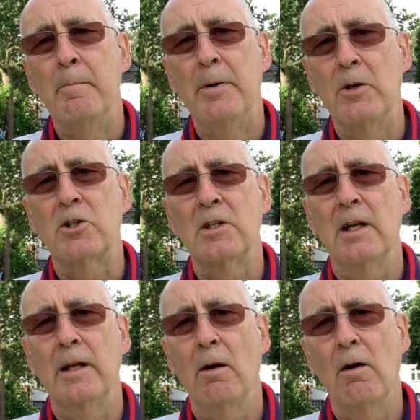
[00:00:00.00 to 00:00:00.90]

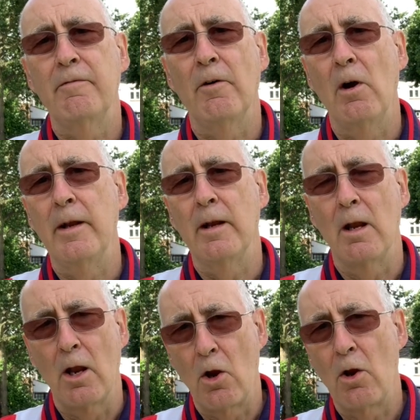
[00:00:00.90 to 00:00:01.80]
Personally, I find, and
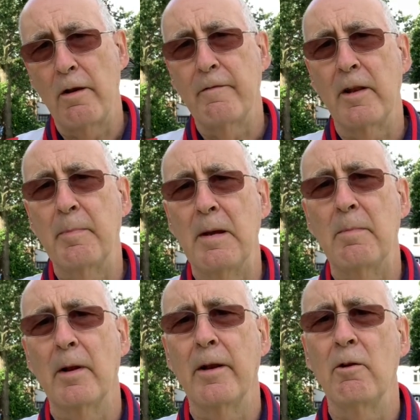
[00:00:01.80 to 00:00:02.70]
a lot of other
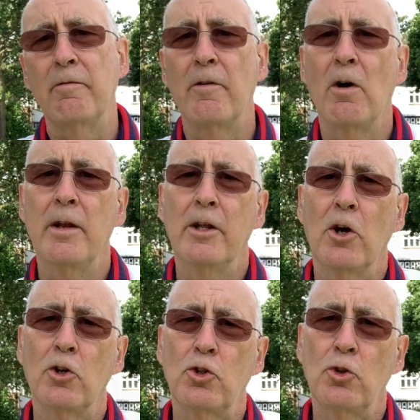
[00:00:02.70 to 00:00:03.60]
people I know find, that
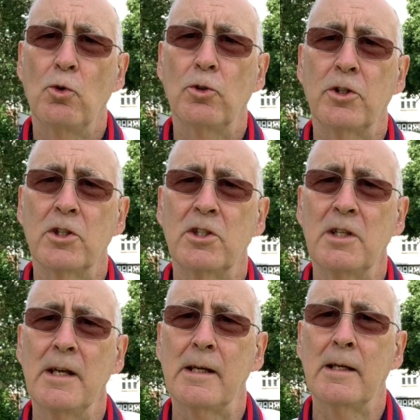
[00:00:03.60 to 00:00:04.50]
a shorter
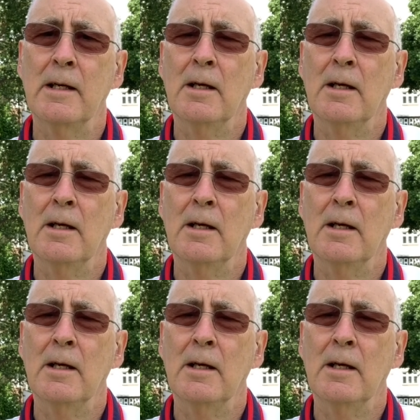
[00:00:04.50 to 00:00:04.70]
stick,